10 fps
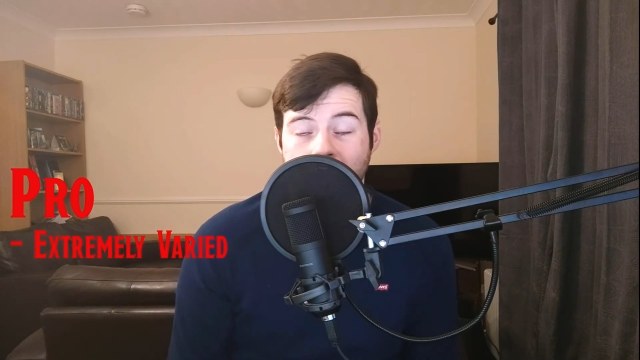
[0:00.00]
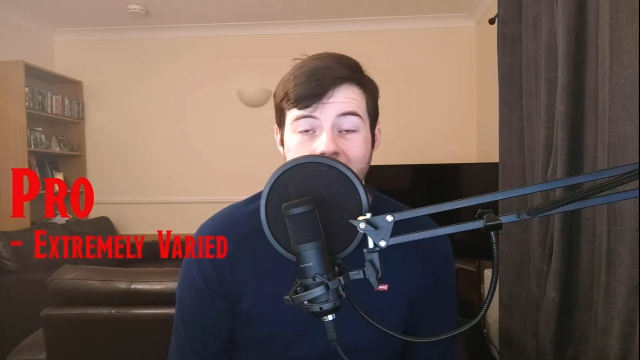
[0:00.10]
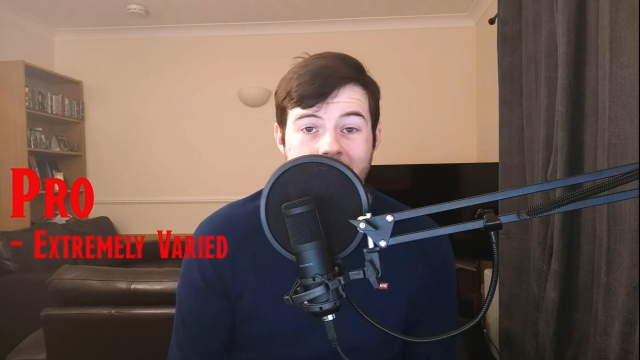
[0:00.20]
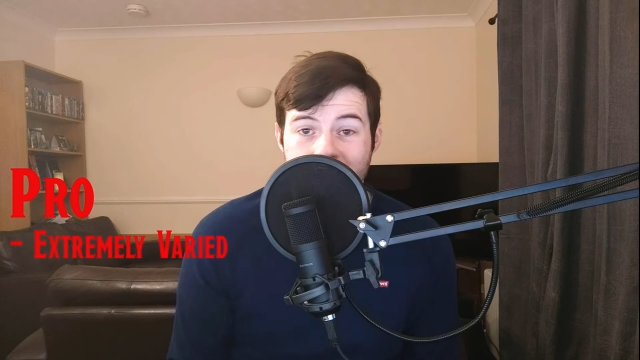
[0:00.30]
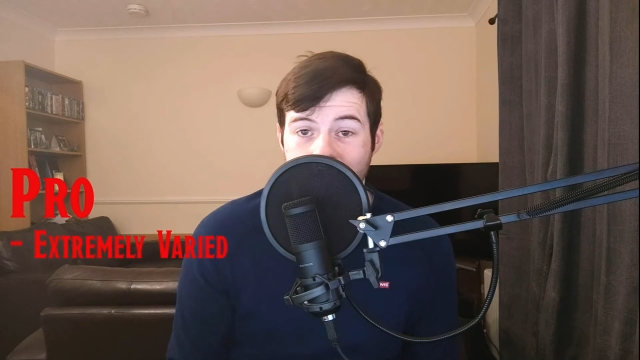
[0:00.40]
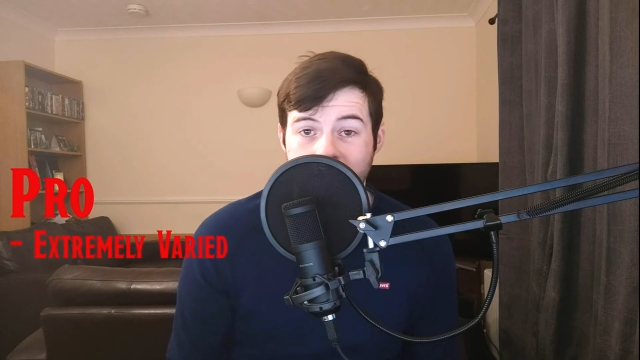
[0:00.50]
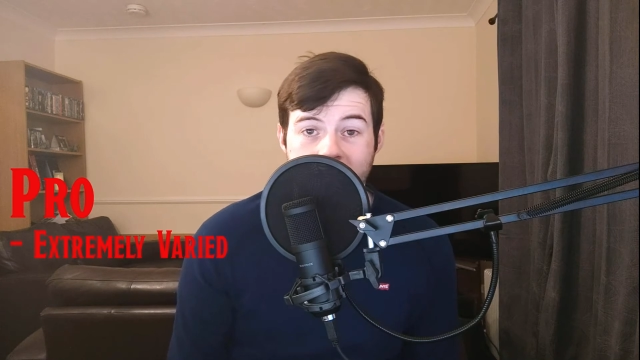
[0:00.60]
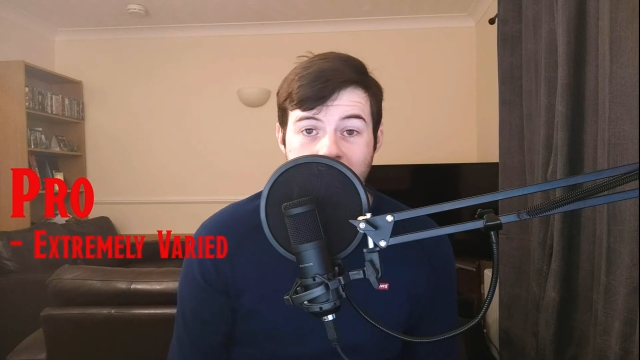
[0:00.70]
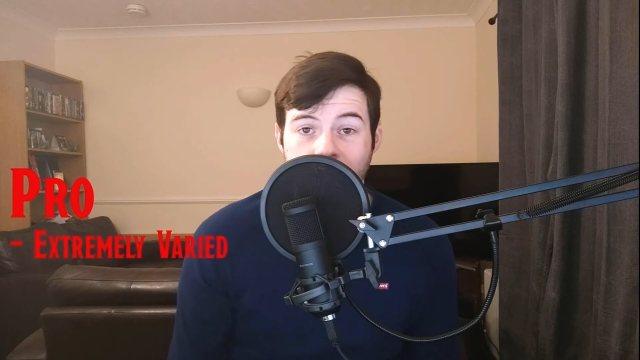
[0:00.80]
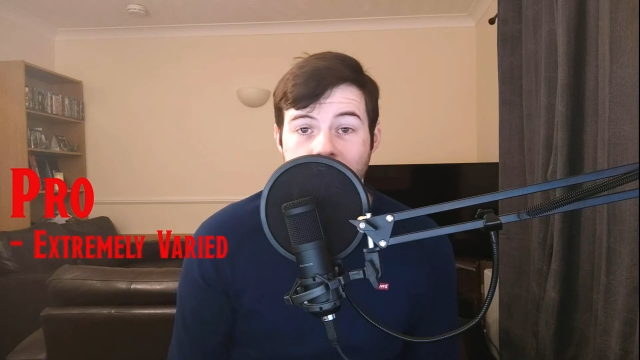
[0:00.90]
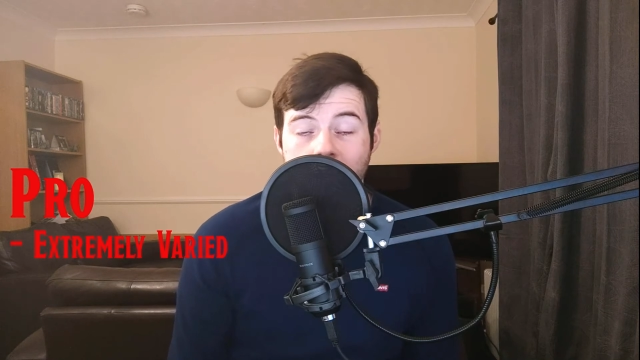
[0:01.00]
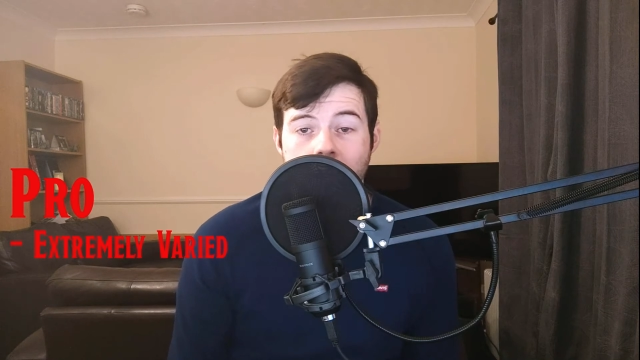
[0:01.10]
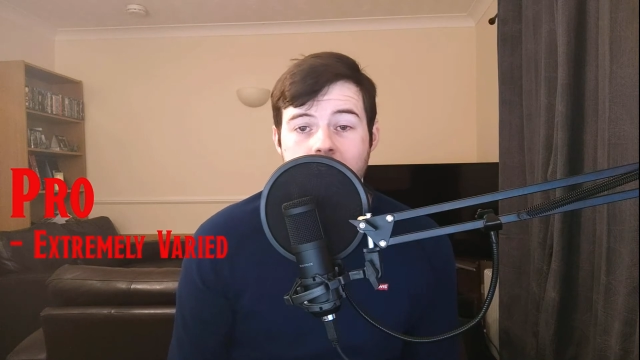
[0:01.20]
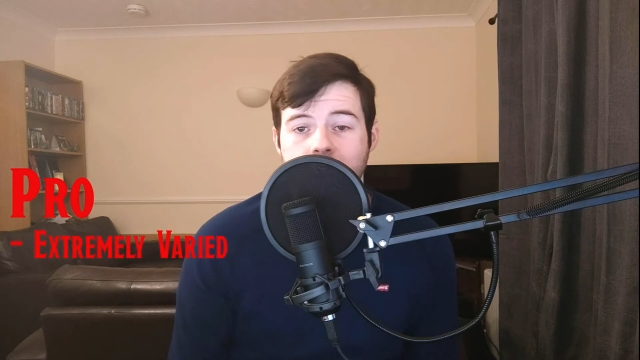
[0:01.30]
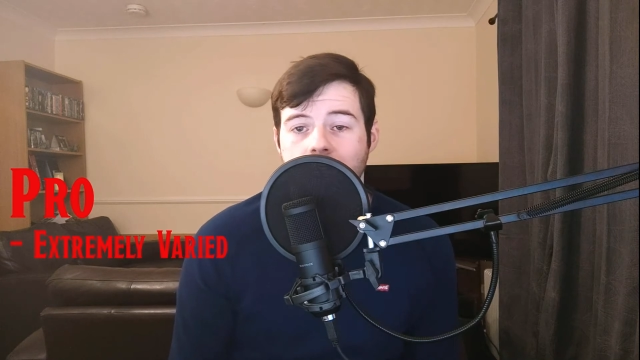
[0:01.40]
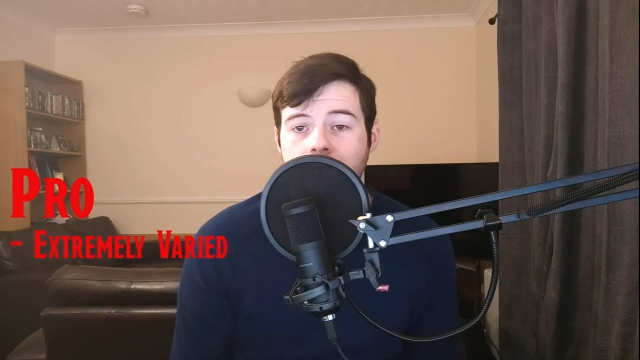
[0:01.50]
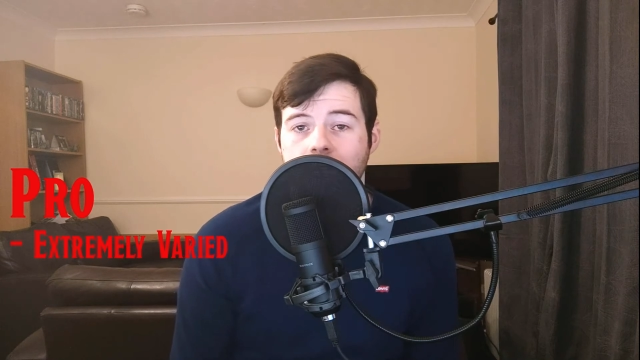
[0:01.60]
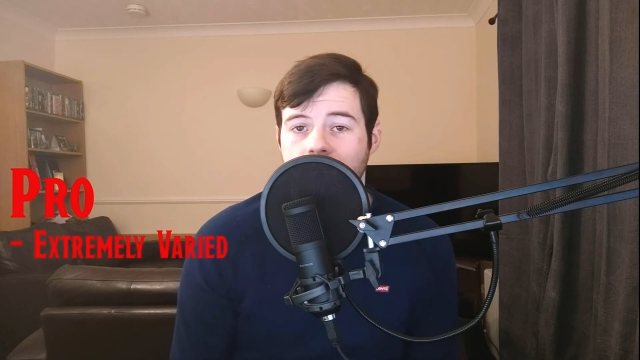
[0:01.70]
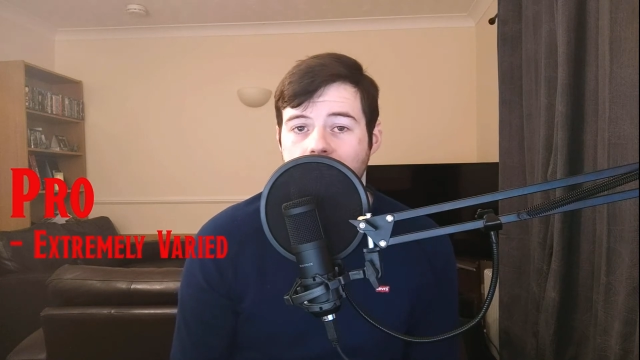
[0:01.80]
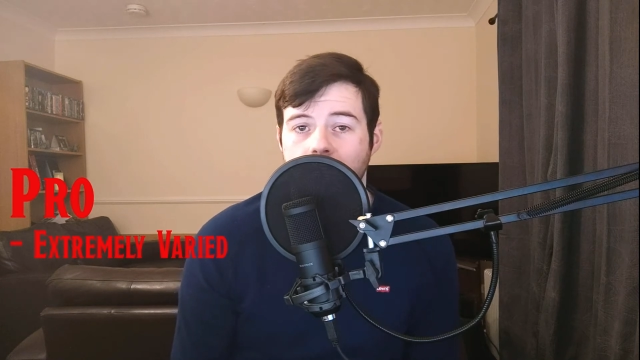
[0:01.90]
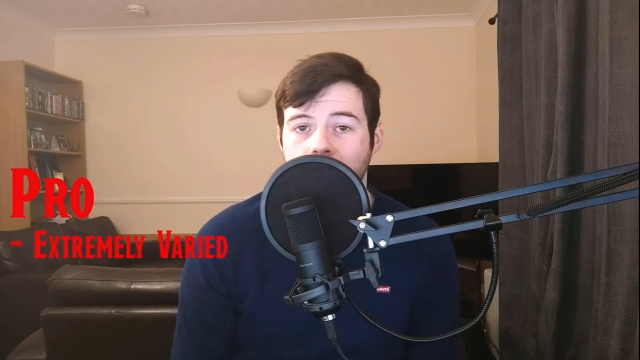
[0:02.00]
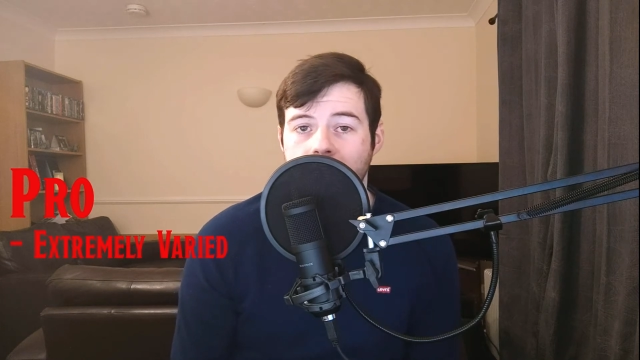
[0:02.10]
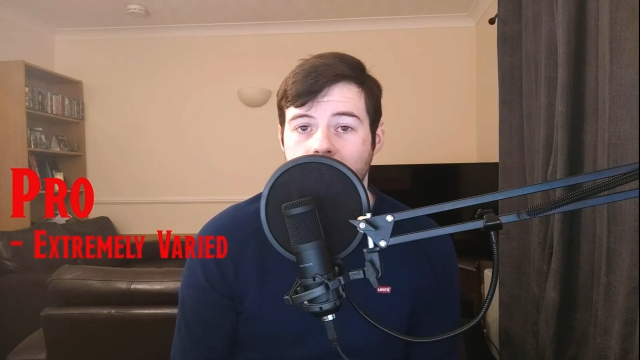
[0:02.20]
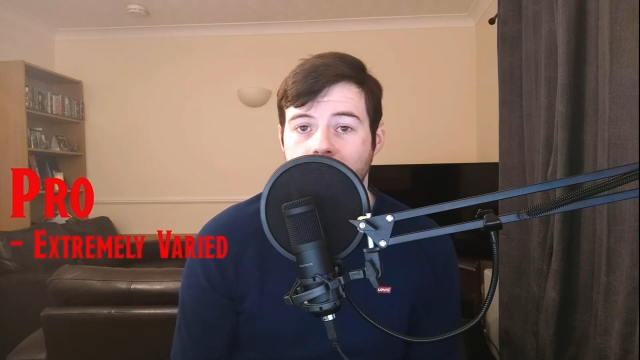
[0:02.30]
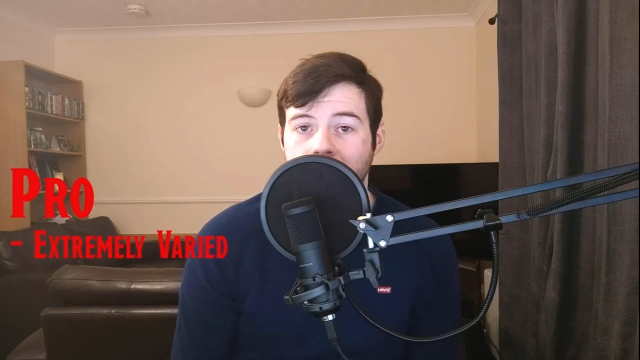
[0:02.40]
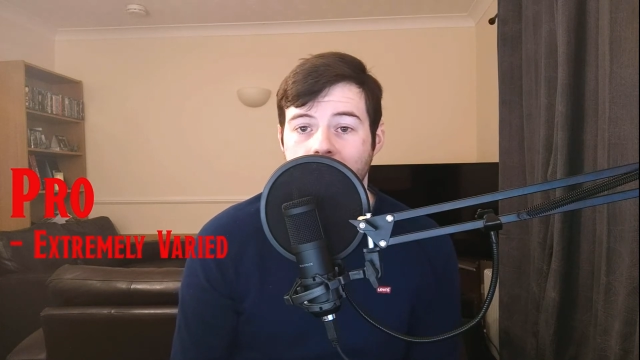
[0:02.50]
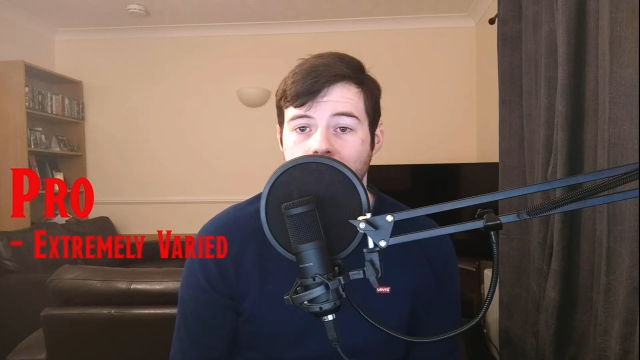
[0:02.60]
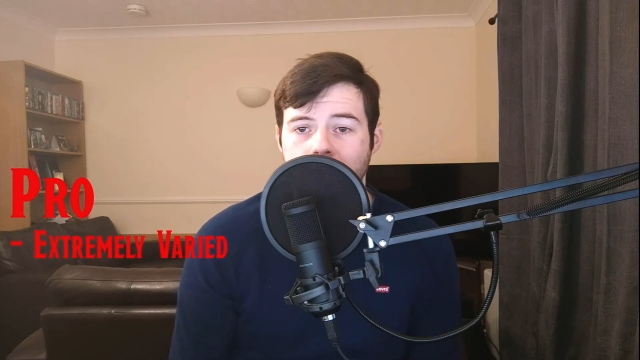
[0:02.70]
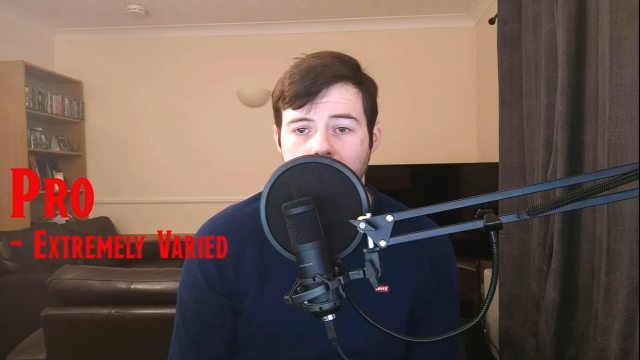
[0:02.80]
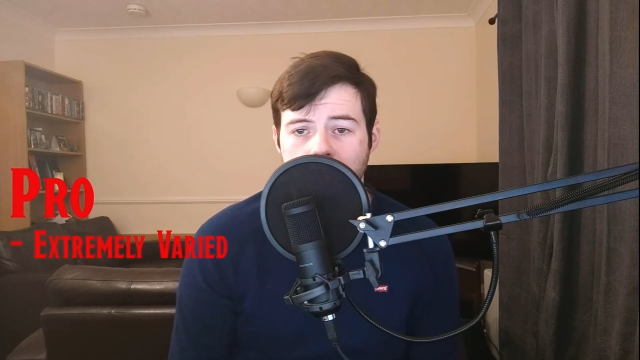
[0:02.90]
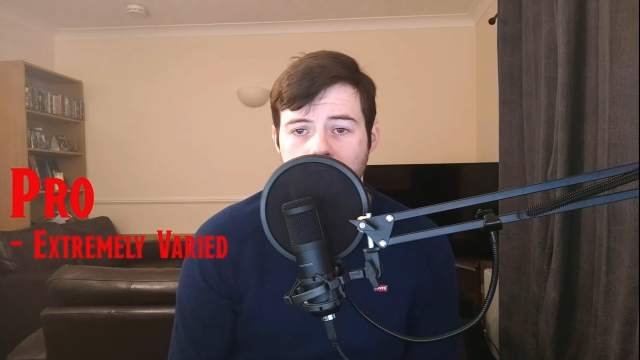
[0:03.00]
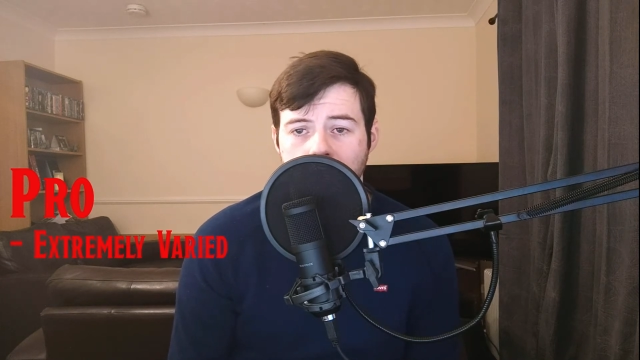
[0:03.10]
just to name a few experiences that the players will get out of this module.